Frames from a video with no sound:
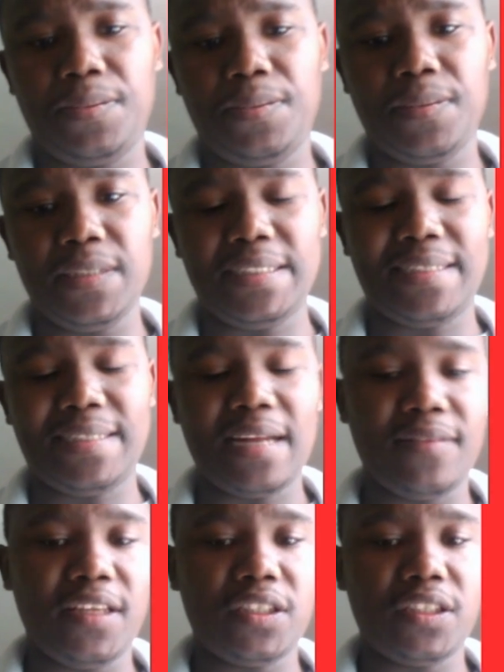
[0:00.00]
Is
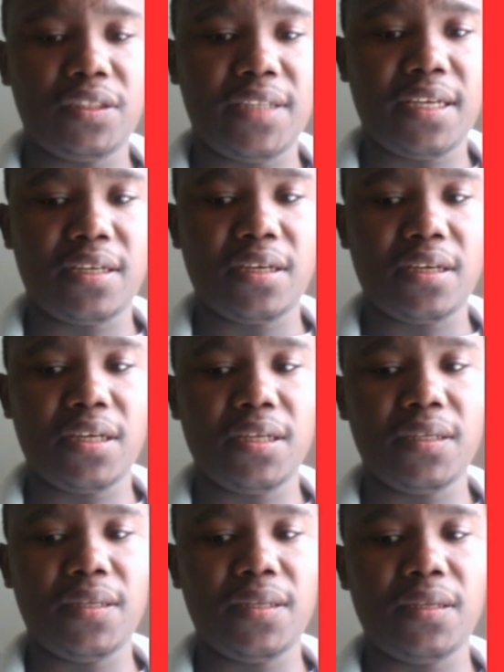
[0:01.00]
threatening to take
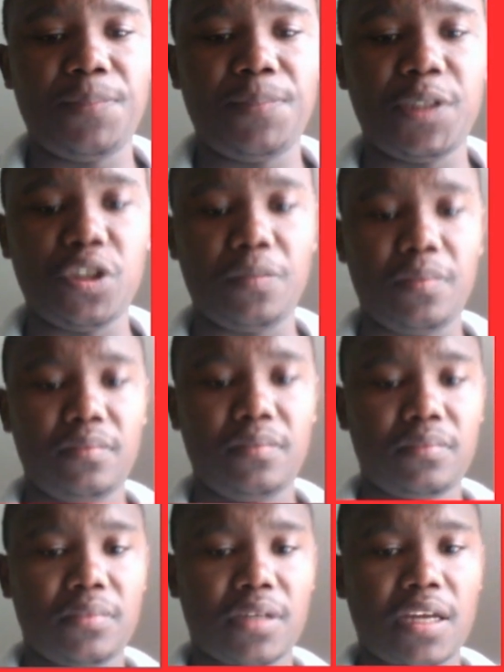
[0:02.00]
the bishop,
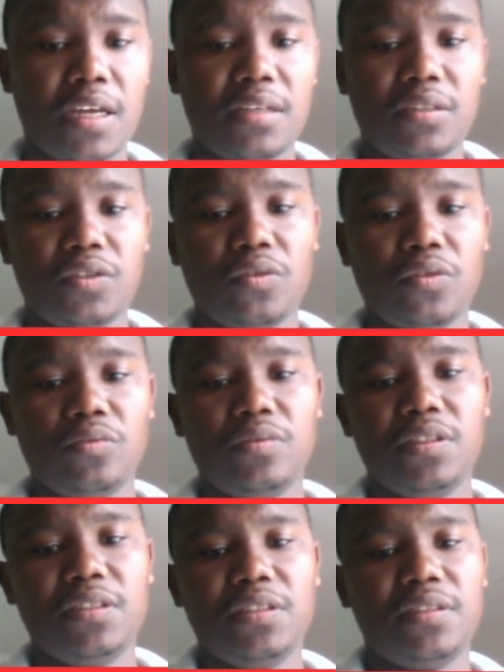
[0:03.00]
right? So
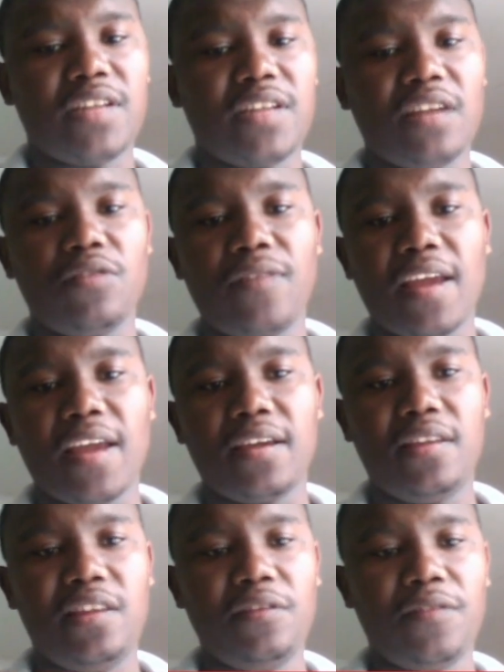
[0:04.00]
kind of like
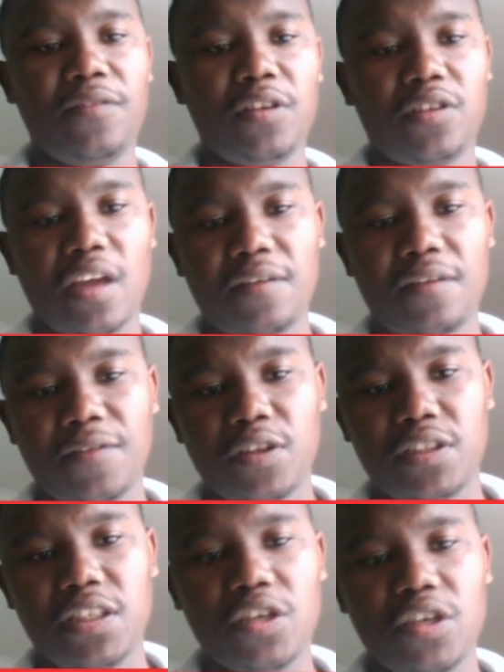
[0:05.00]
diverting